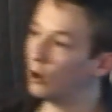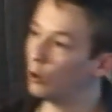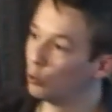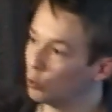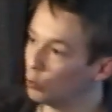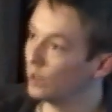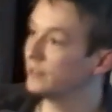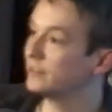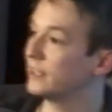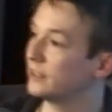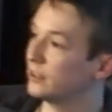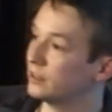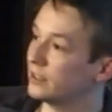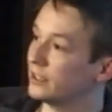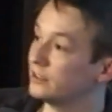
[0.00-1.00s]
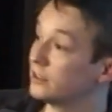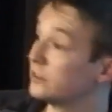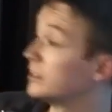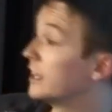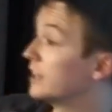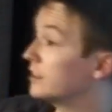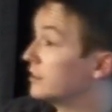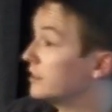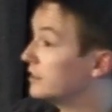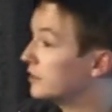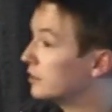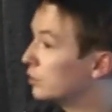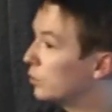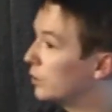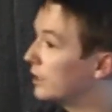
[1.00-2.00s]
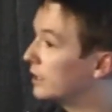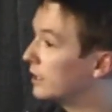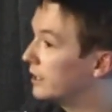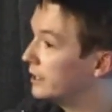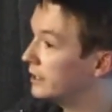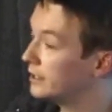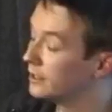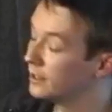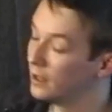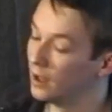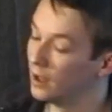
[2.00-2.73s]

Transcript: always get our data quickly.